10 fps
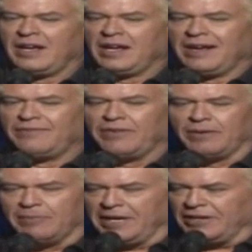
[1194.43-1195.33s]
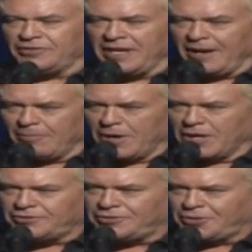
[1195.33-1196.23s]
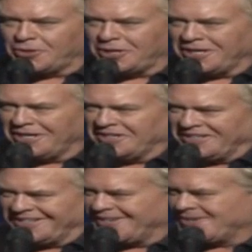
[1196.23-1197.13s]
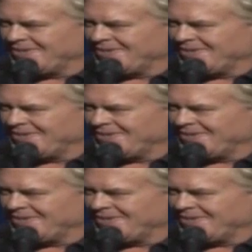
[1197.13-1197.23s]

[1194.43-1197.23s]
If it means that much to you, you know.